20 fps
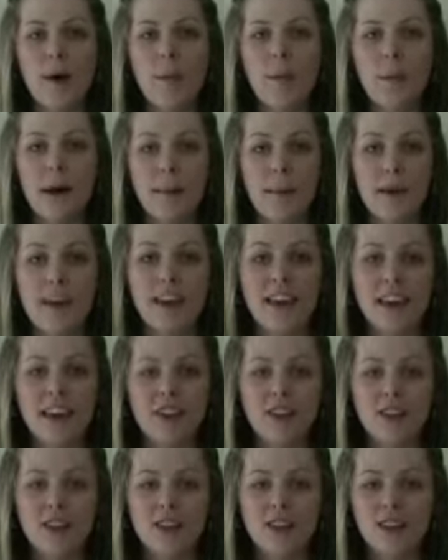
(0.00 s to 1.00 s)
my big
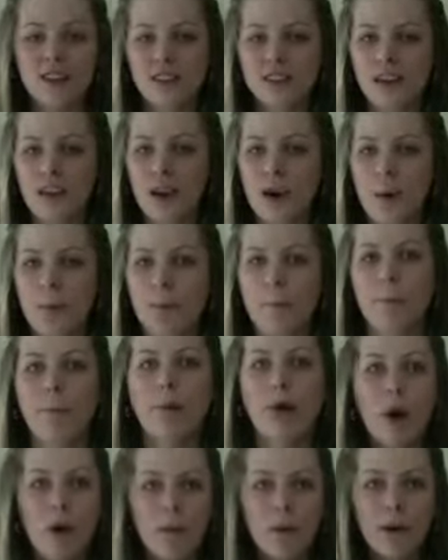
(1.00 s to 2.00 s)
answer,
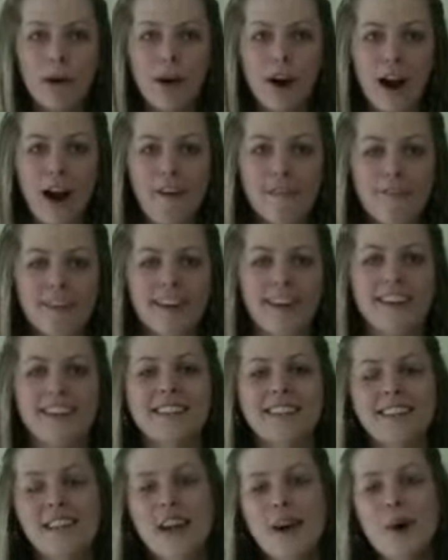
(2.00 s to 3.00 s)
promo
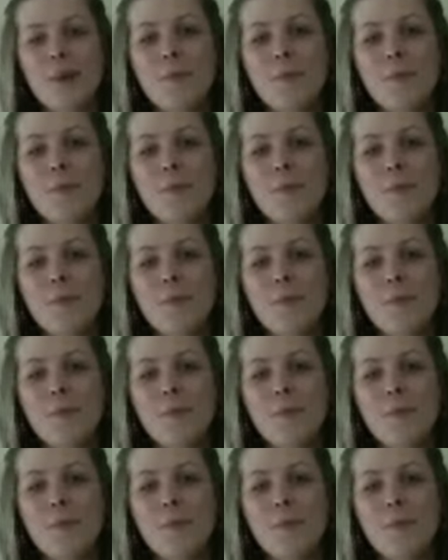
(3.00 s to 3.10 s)
graphics.